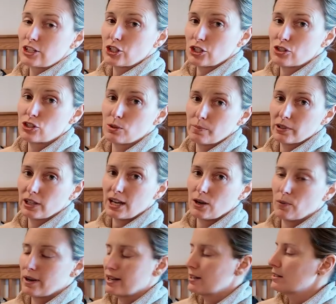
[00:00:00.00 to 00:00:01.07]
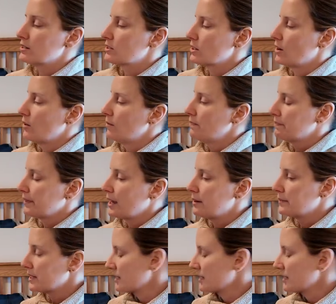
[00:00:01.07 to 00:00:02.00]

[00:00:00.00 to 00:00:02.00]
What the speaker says: actually super lightweight. So I'm